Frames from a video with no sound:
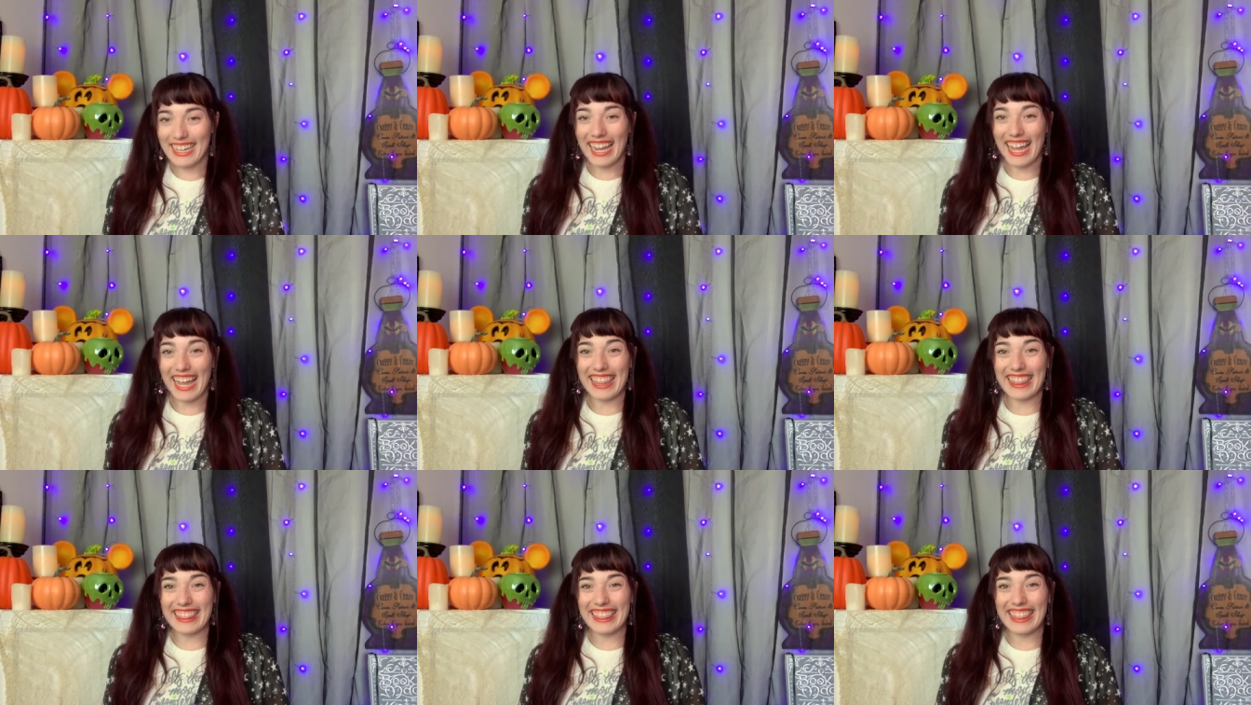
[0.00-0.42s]

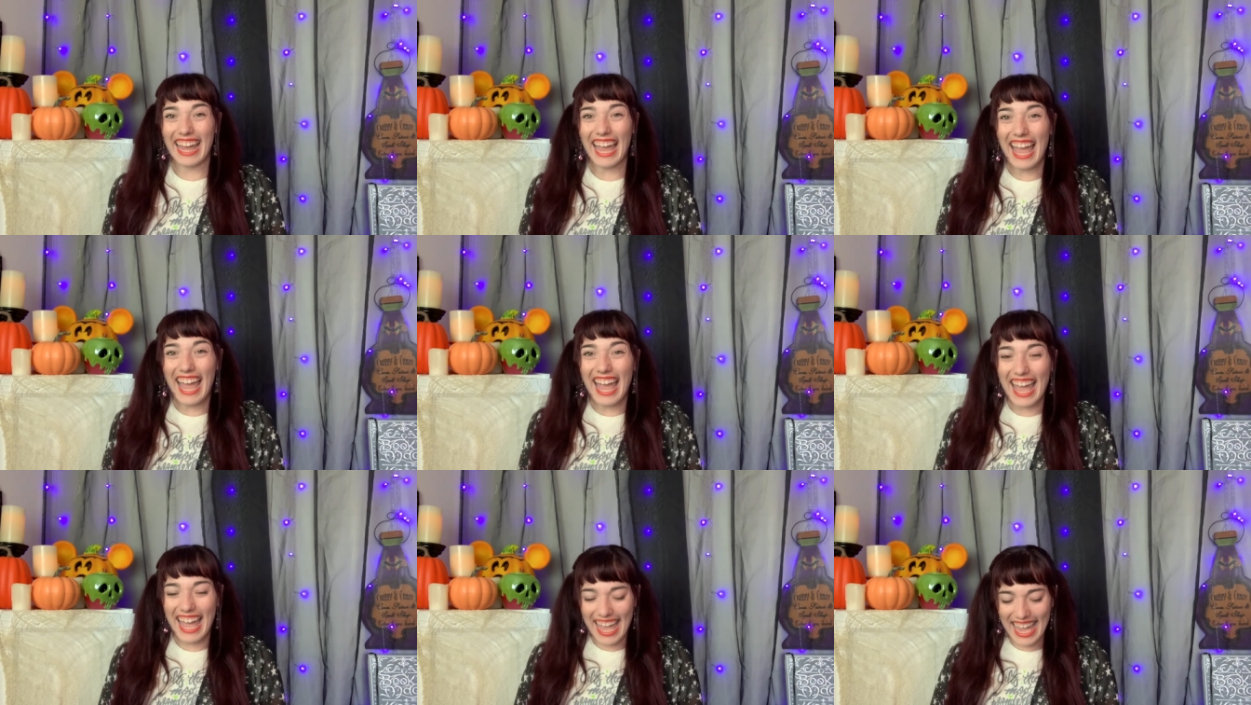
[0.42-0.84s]
And
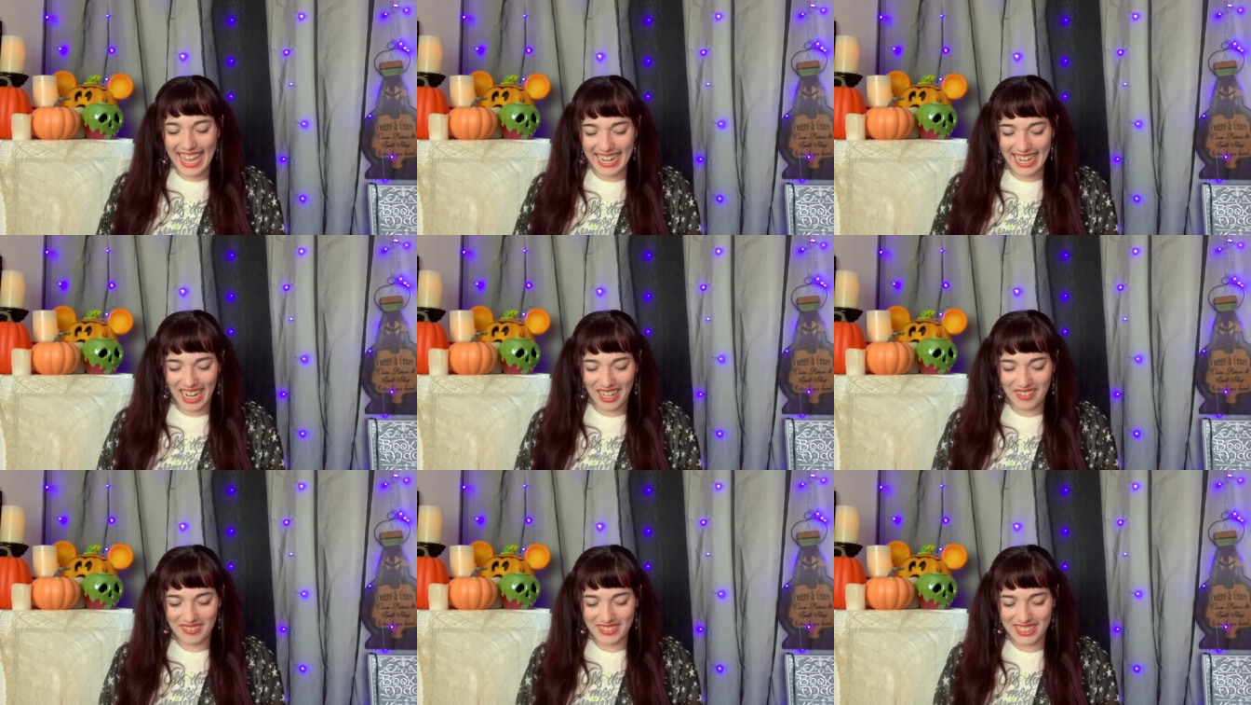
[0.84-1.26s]
then
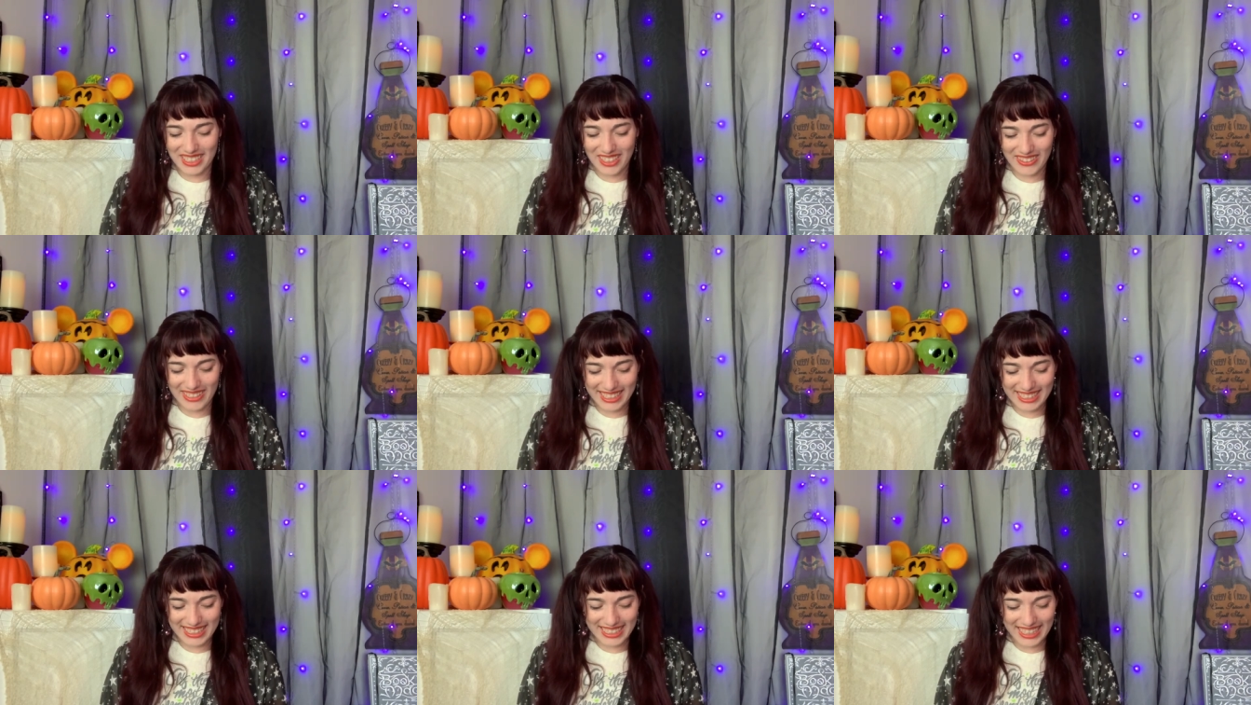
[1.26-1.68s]
I'm so
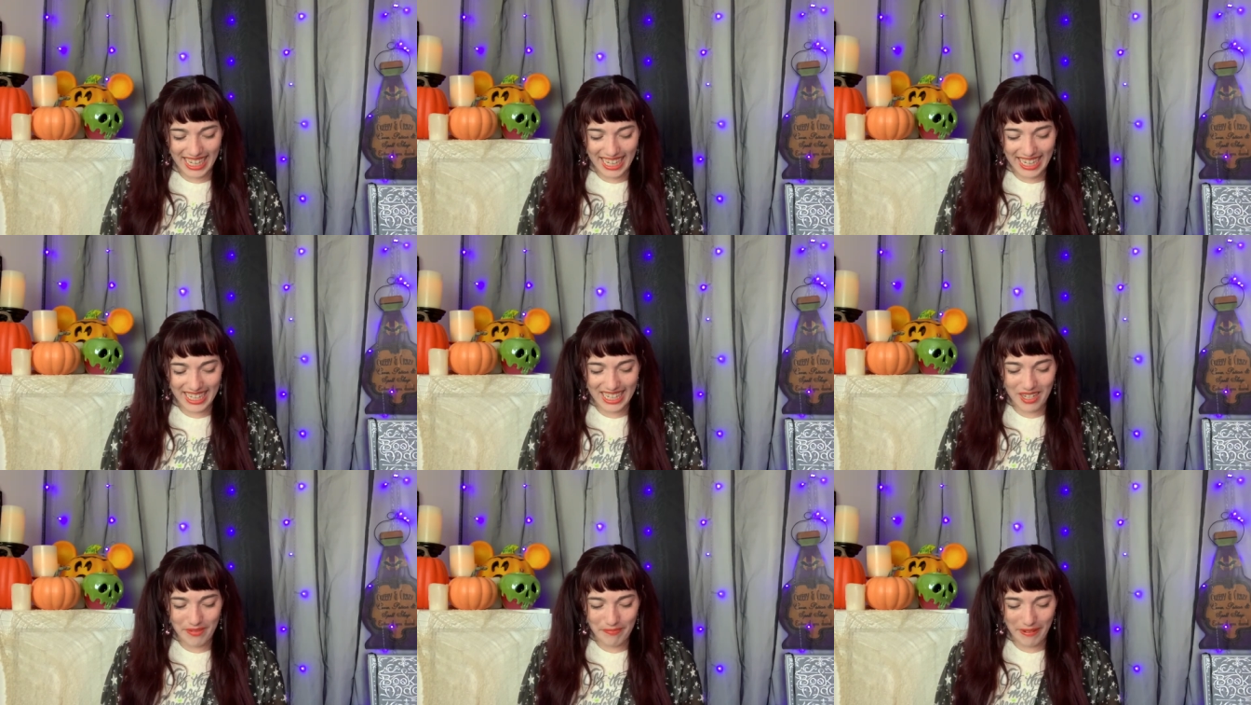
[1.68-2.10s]

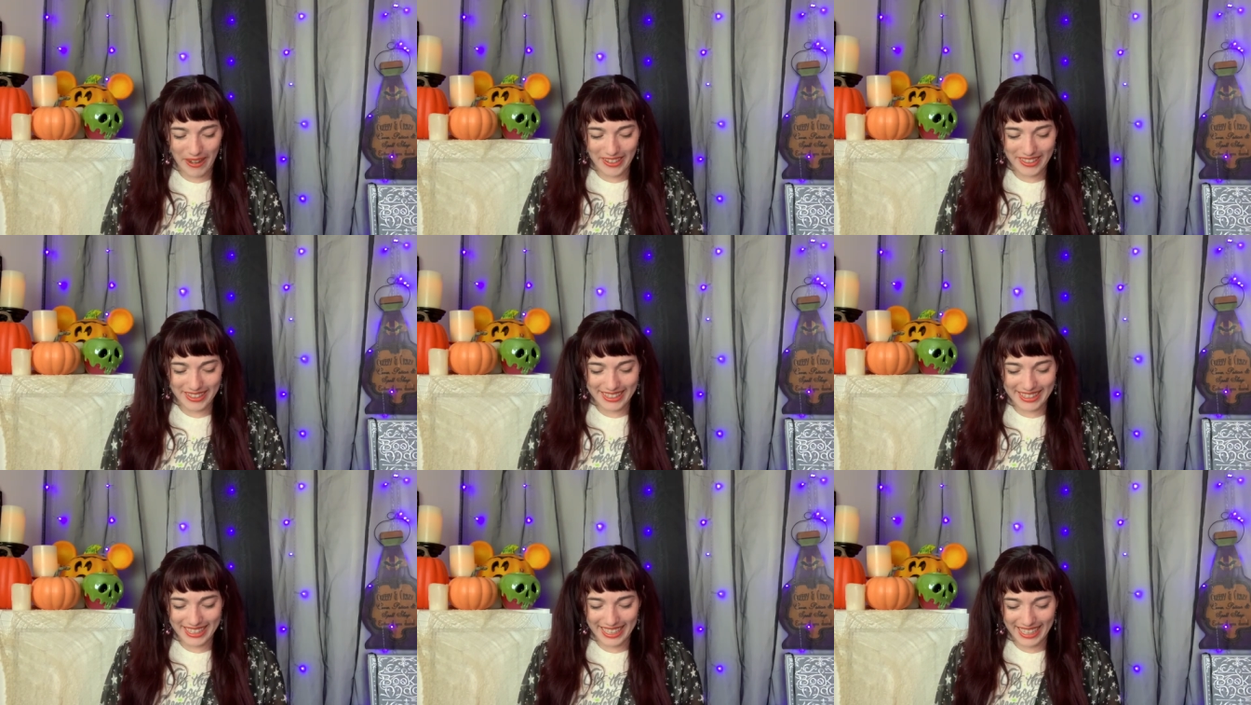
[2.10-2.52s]
excited
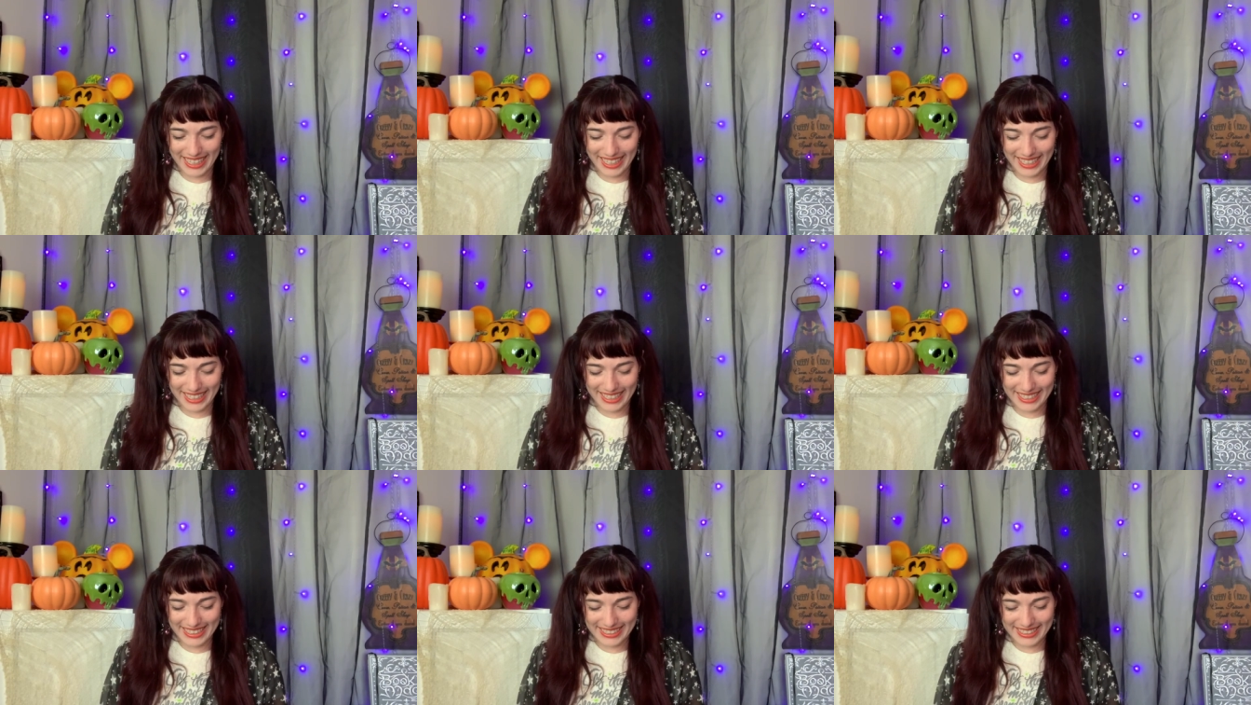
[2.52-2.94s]
about
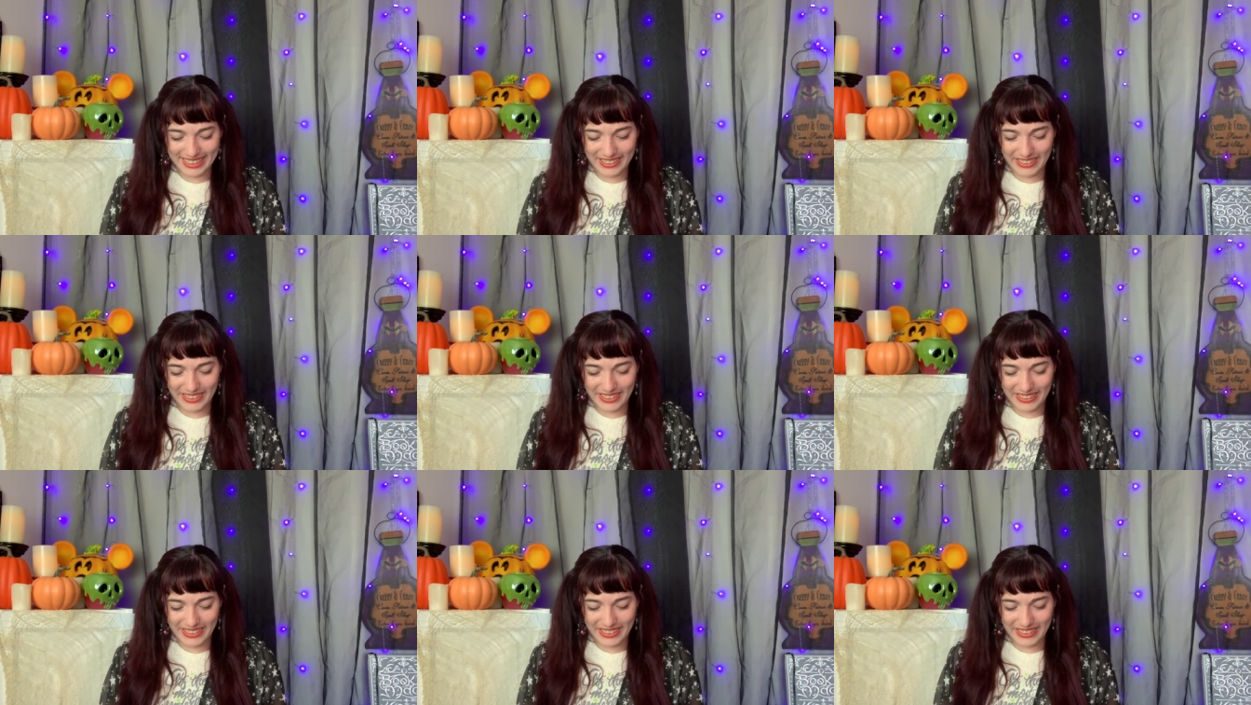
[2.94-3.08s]
this,